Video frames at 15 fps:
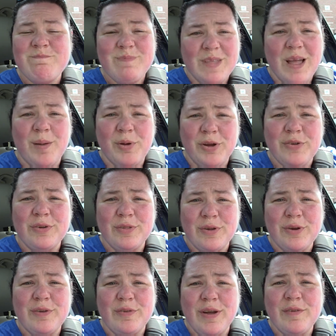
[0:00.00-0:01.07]
I'm
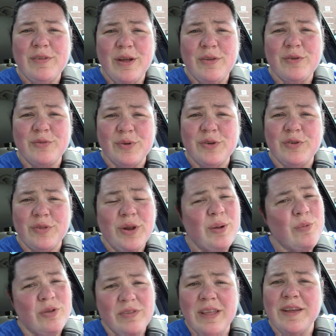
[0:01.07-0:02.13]
$135 richer than I
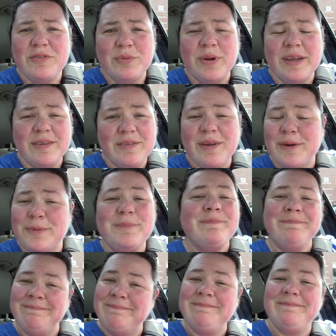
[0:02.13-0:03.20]
was last week, so
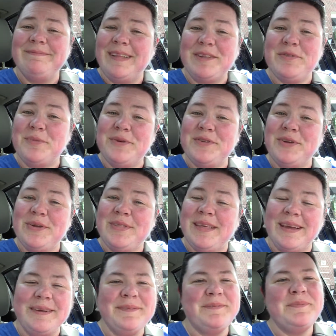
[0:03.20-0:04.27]
that's always a good
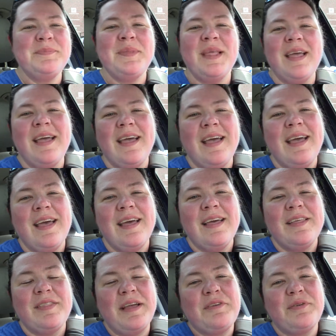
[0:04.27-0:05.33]
thing.
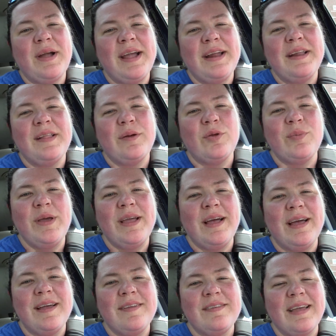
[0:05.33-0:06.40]
Thanks for hanging in there with me,
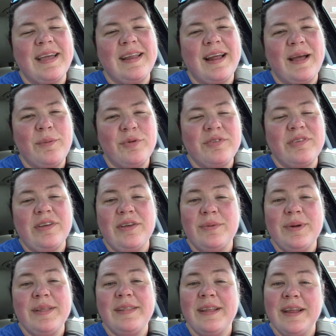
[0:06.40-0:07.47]
guys, and I will see you
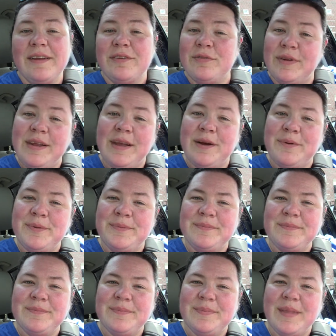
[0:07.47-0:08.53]
in the next video.
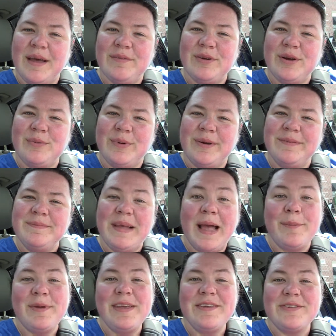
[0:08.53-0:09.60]
Have a good one.
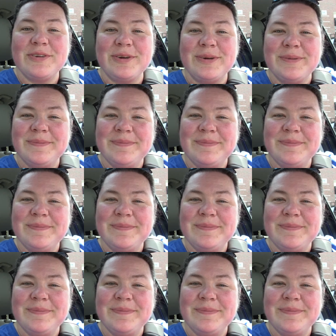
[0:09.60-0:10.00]
Happy Easter.